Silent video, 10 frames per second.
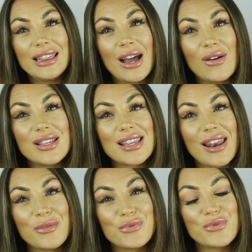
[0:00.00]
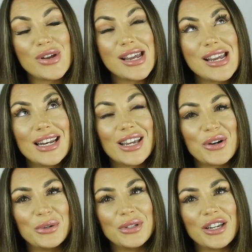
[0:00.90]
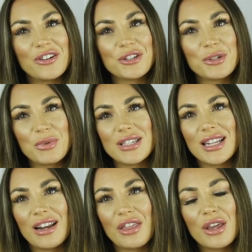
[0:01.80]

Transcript: Now it's getting really cold here in Switzerland.